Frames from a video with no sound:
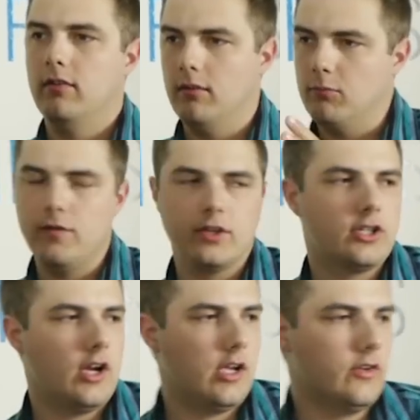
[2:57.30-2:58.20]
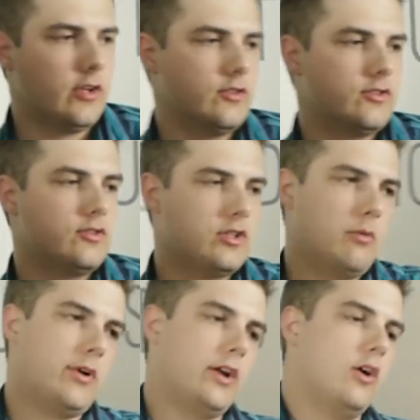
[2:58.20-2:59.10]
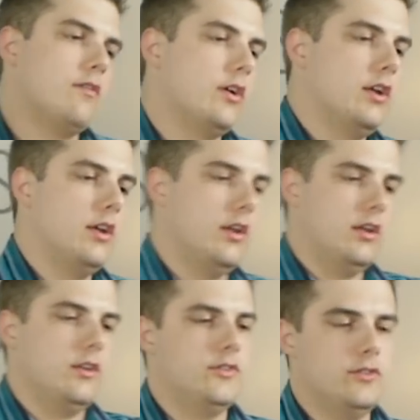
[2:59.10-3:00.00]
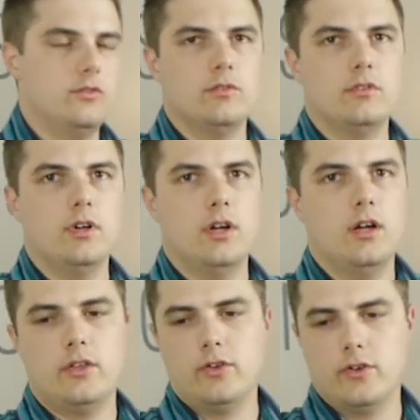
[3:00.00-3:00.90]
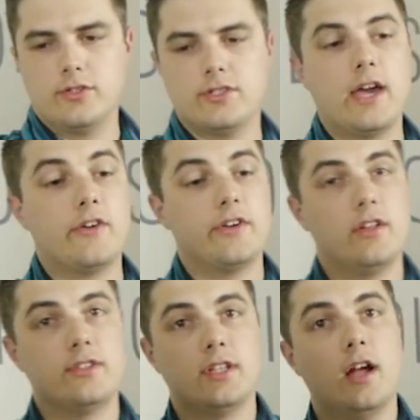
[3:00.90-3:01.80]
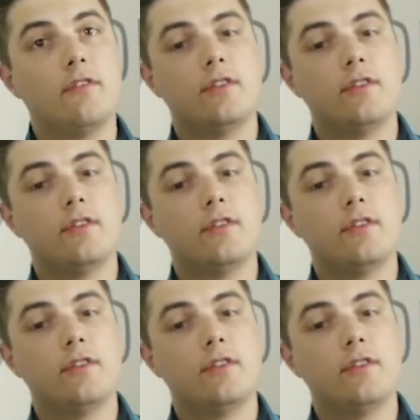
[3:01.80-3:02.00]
moving shot, you can jump right over to your slider dolly stuff.